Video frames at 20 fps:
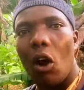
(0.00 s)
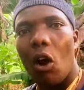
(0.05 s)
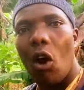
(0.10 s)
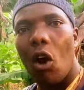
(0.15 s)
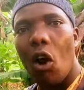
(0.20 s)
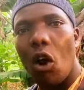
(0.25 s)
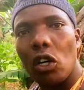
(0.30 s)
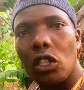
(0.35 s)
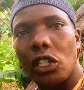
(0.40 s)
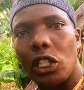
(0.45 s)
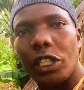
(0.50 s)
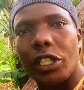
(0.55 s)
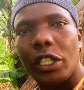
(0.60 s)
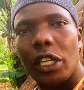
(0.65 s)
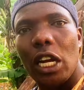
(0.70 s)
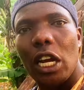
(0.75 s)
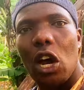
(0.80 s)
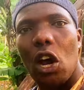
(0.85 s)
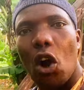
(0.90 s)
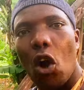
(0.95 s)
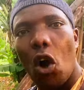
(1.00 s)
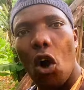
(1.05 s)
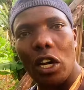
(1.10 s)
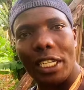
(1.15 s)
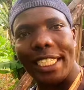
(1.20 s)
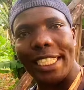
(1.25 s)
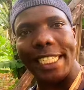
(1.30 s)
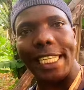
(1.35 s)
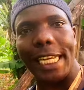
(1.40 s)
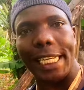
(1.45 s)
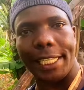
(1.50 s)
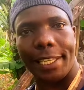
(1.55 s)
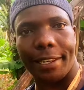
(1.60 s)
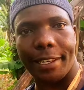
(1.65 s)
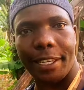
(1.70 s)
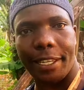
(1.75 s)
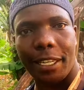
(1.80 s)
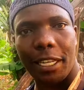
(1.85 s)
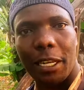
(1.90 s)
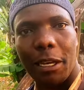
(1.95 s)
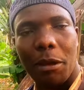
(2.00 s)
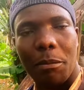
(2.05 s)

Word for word: hot, hottest